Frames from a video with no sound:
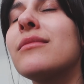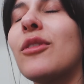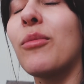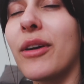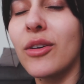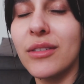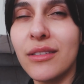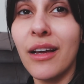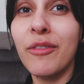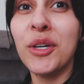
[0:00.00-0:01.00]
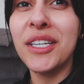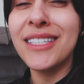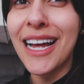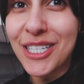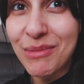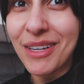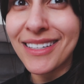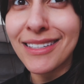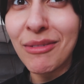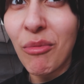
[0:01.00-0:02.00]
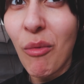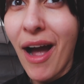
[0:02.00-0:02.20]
Oh my god, I've got an attachment. Wow.